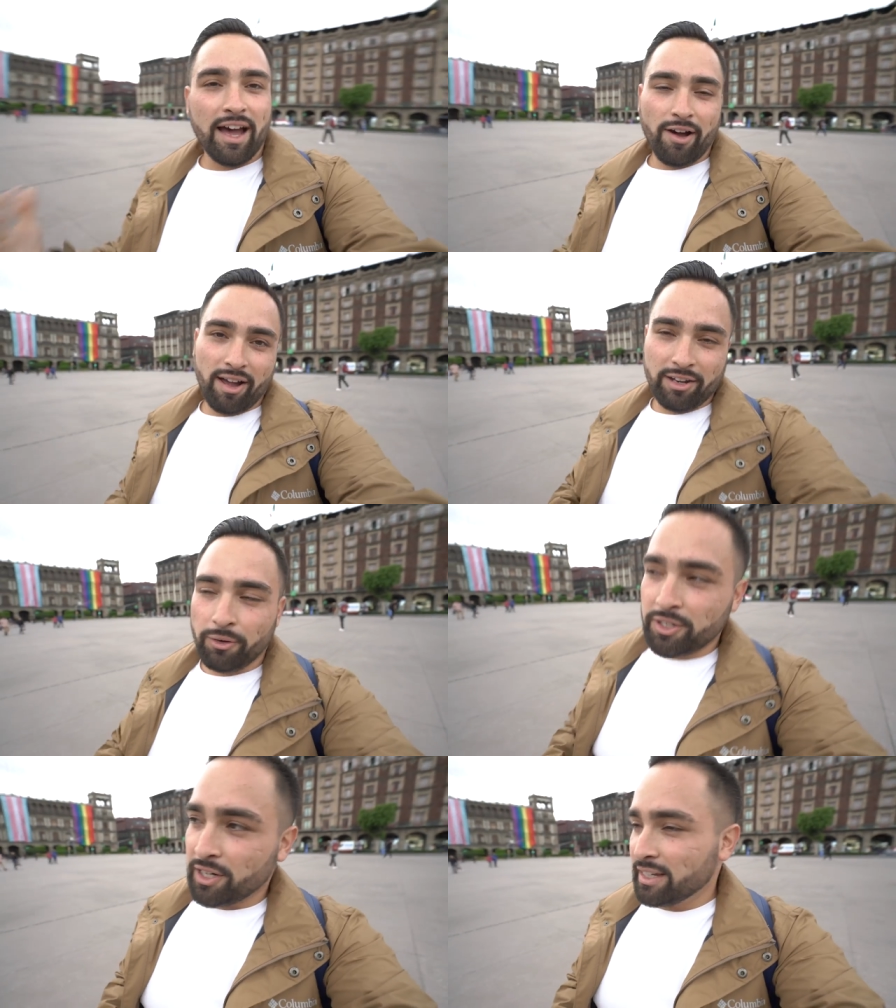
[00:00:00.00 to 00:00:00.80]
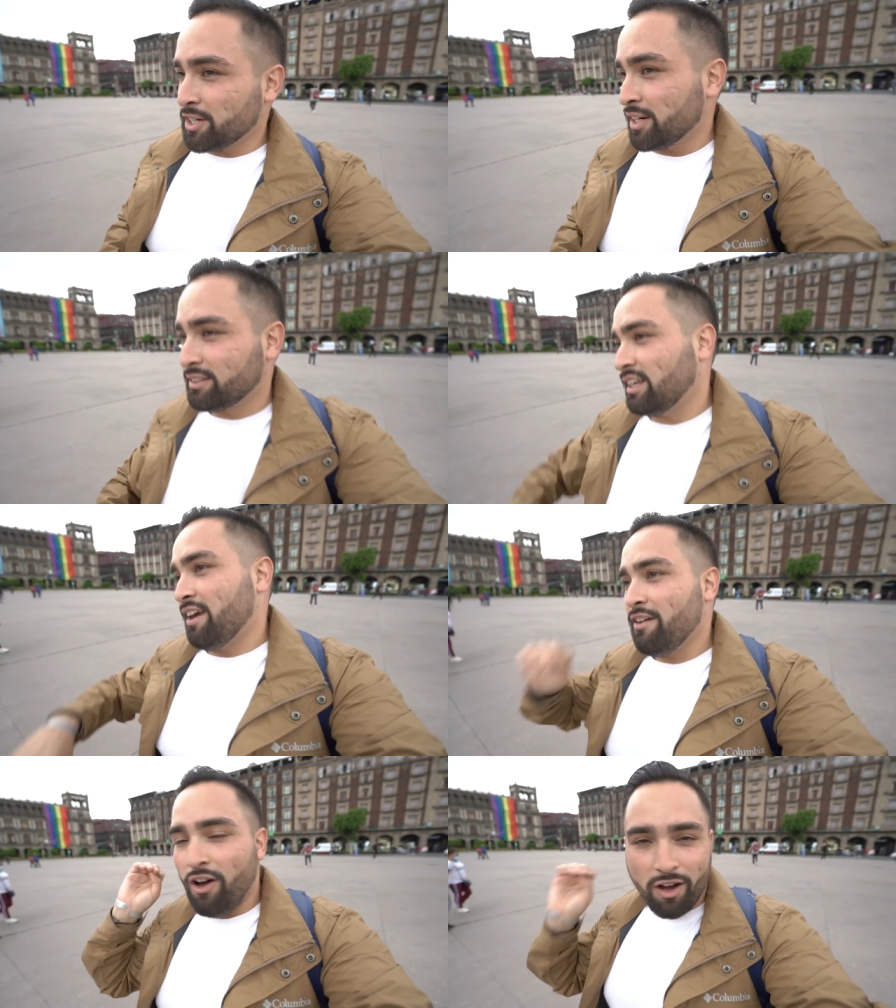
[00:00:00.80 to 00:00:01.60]
Now, I know what you guys are gonna
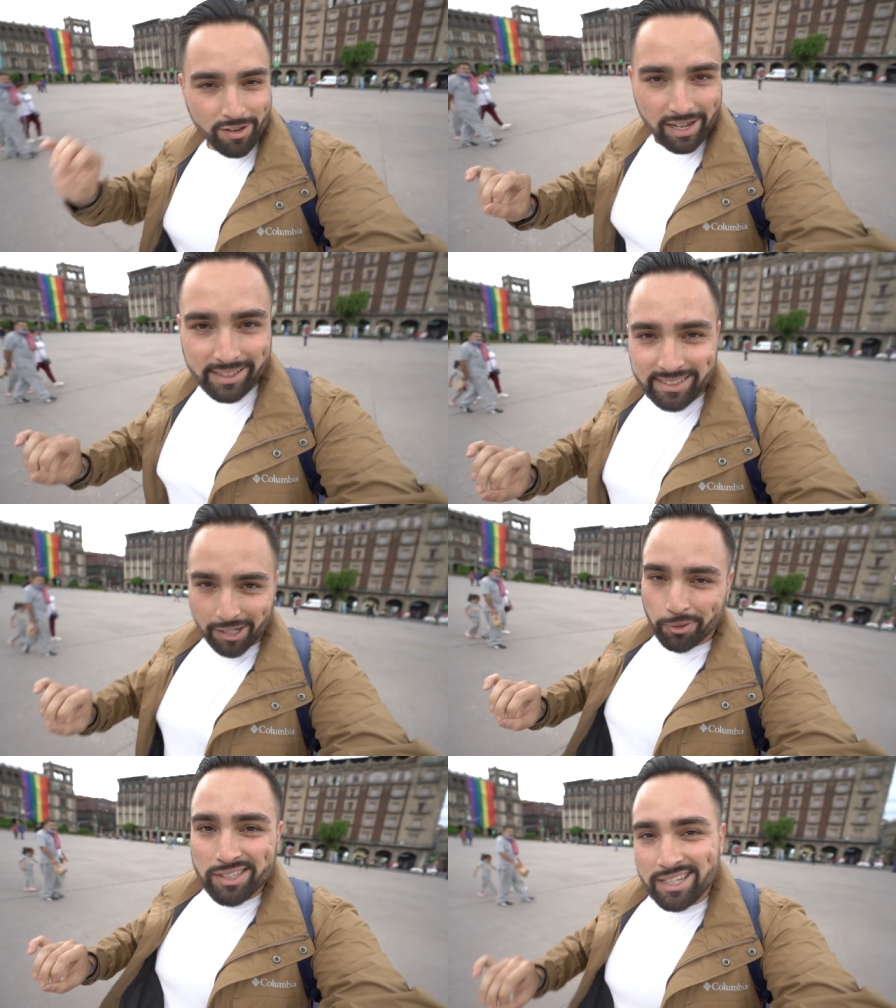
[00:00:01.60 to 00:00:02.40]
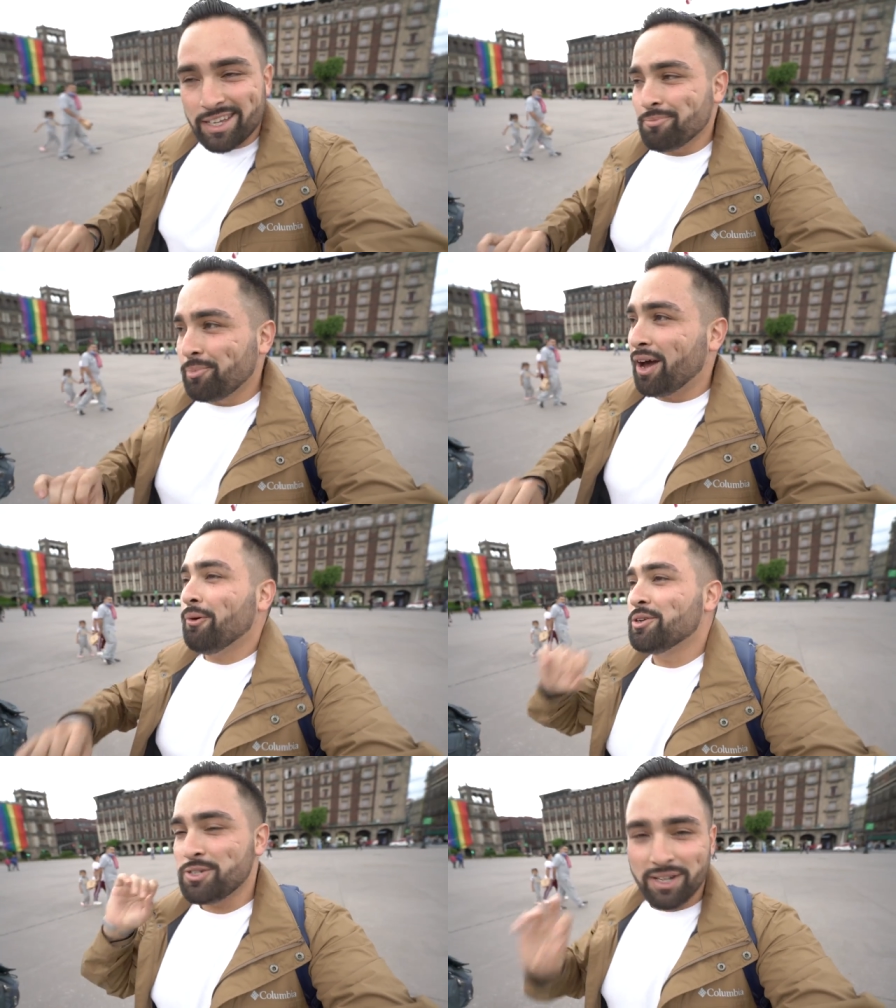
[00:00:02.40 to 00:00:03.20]
say. All you guys do was eat,
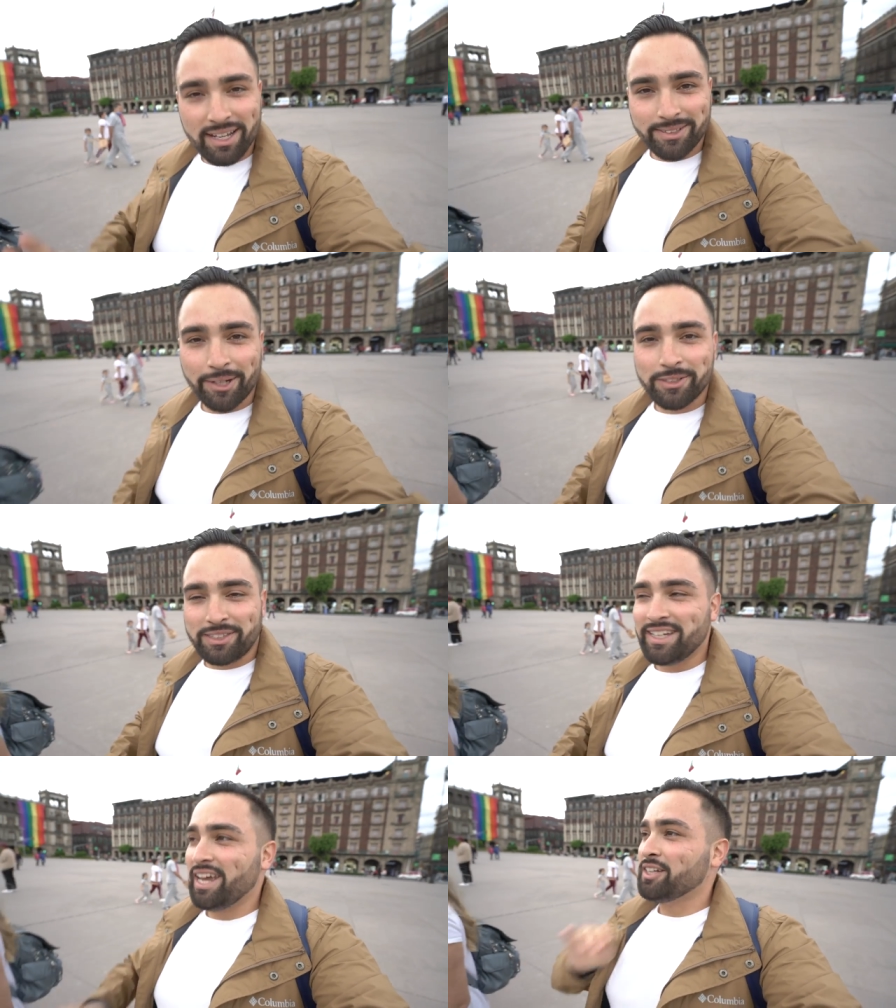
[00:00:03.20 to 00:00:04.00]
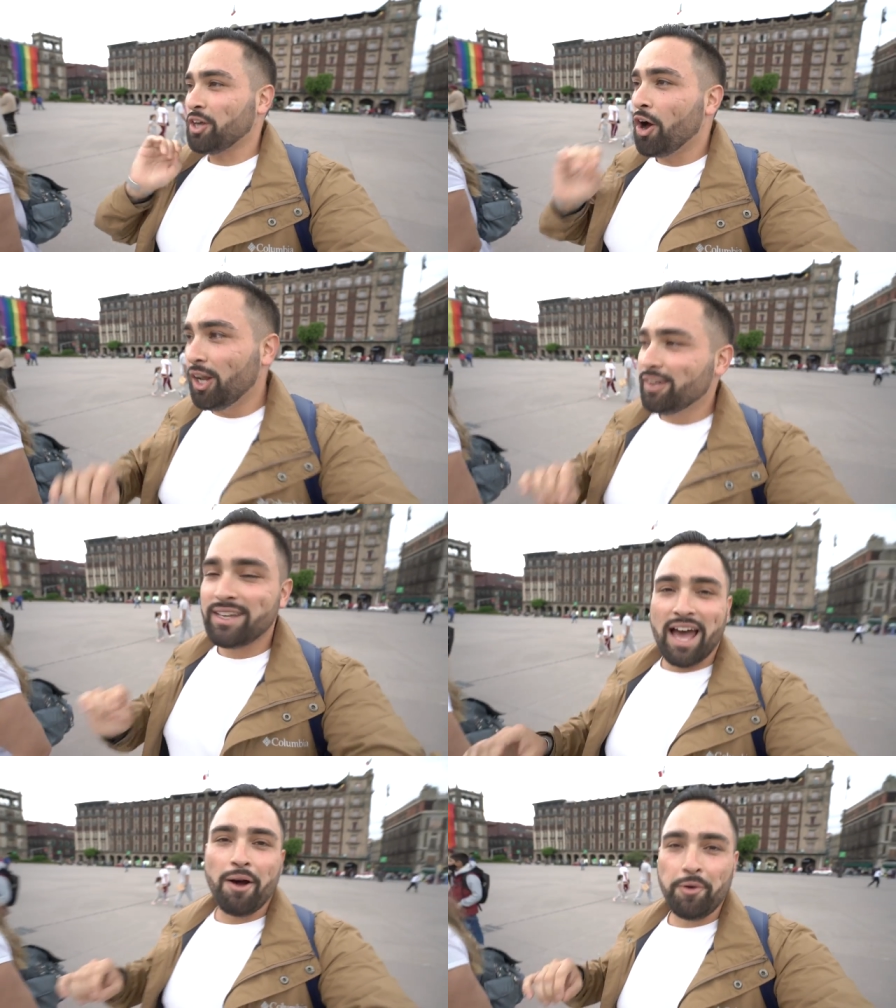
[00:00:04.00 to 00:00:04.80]
but what you guys don't see is all of
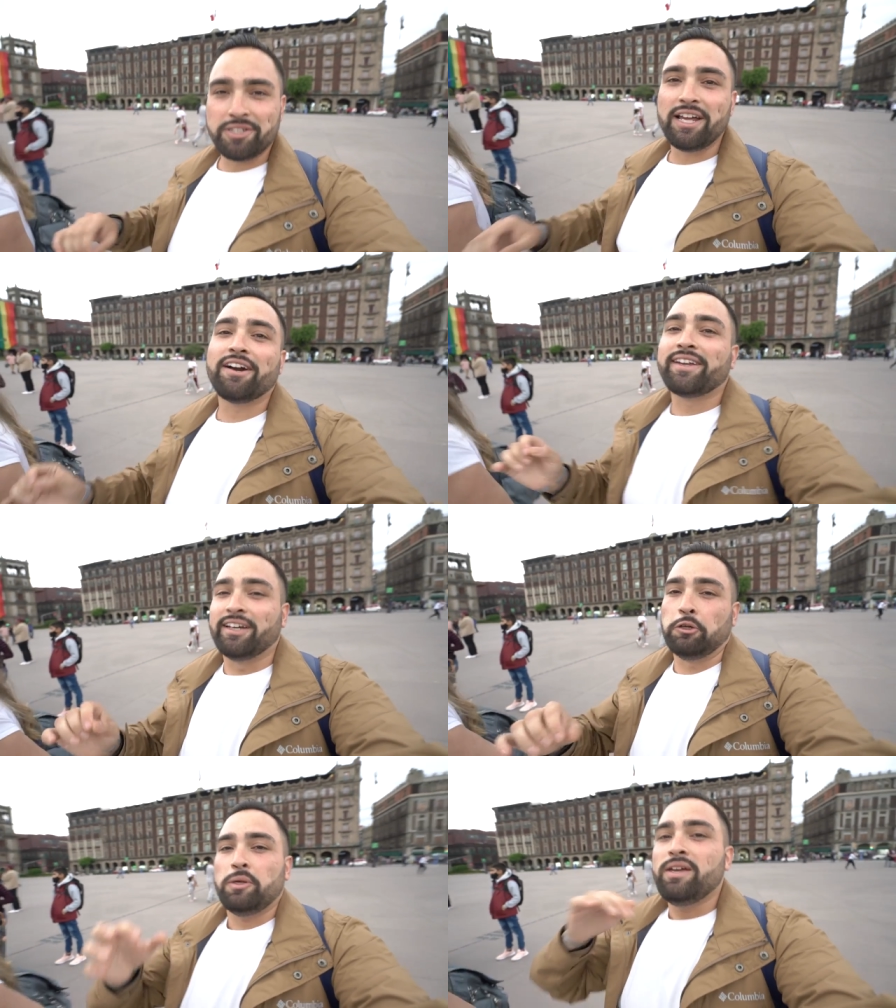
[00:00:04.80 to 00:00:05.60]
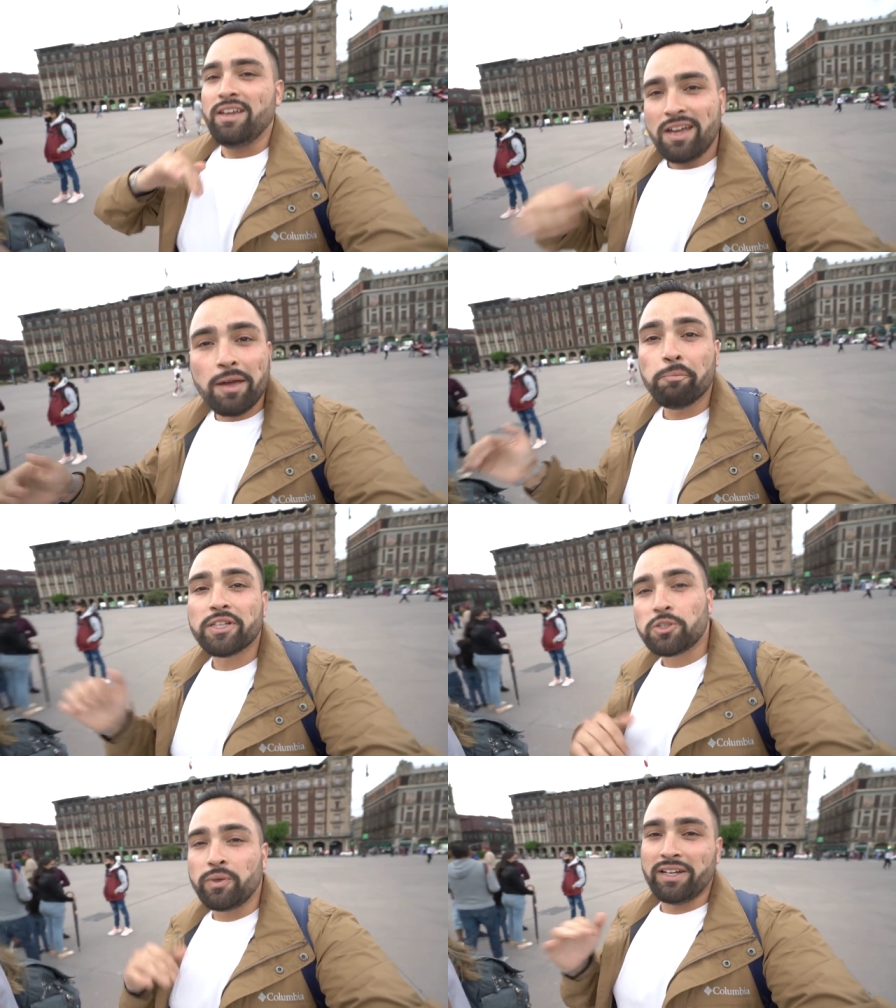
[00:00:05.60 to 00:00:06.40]
the hours that are killed in
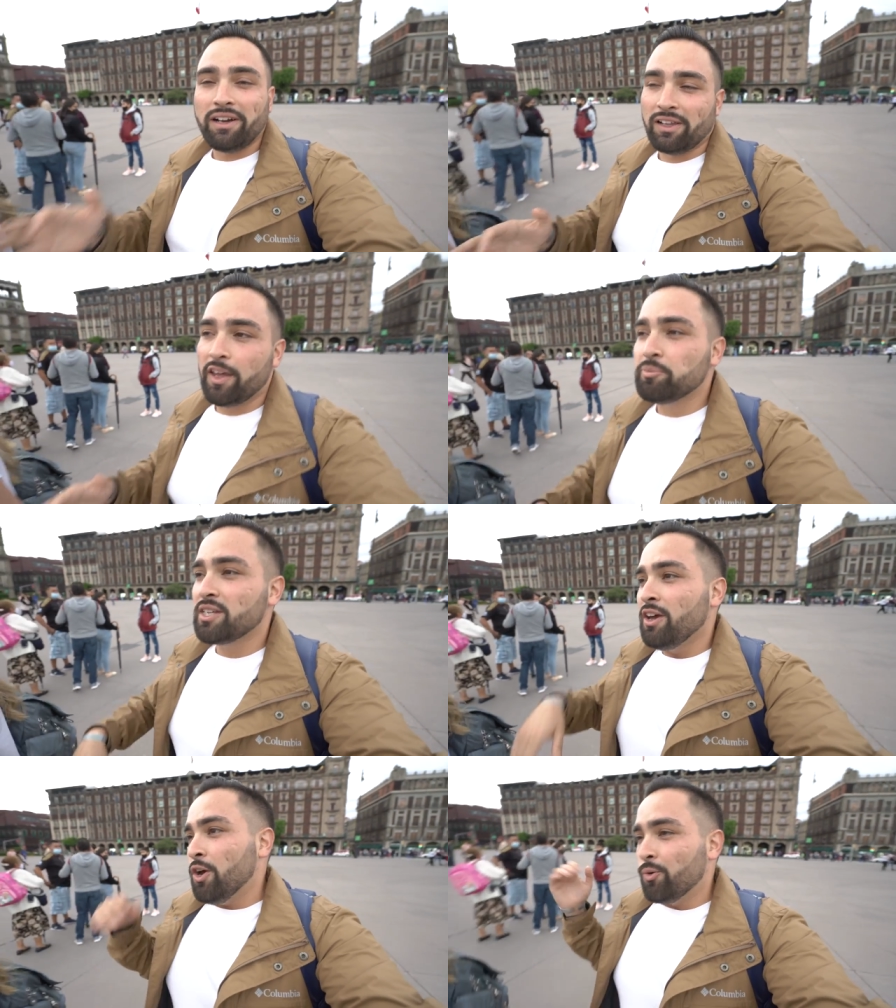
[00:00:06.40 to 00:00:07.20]
between clips.